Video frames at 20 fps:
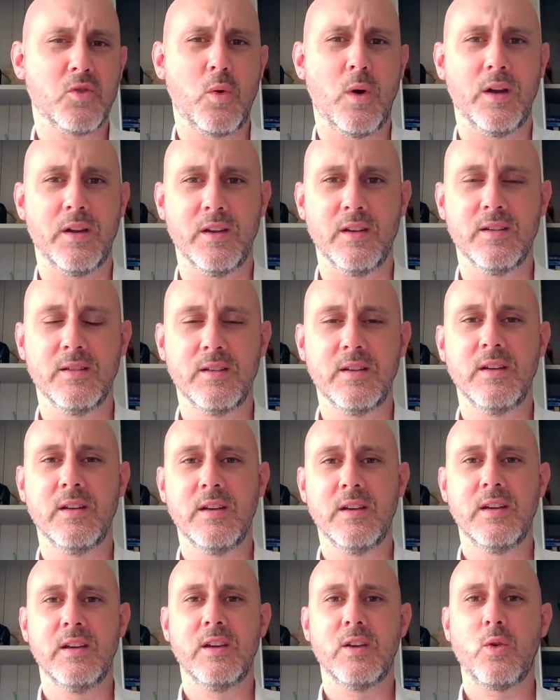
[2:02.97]
is quite
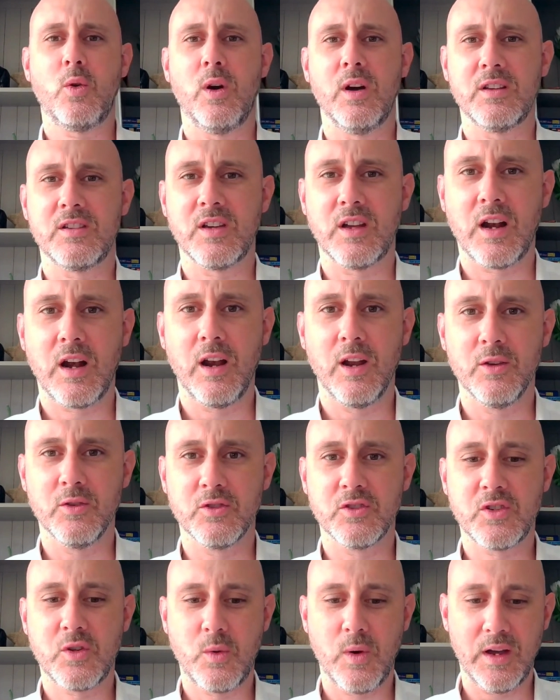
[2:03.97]
a
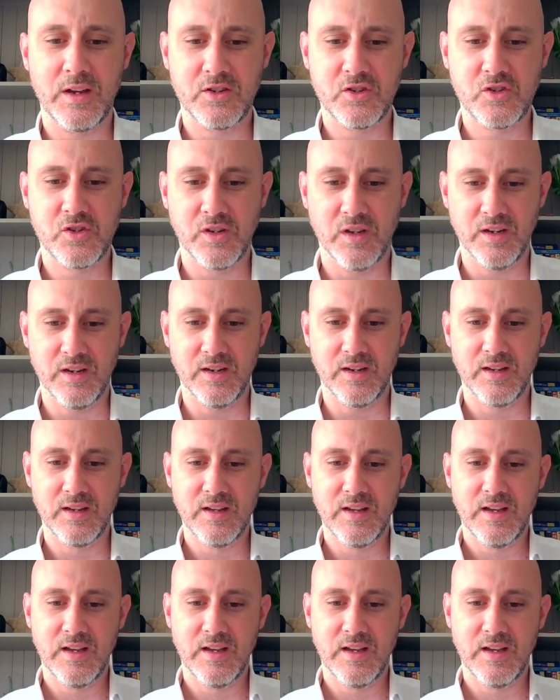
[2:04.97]
closed question.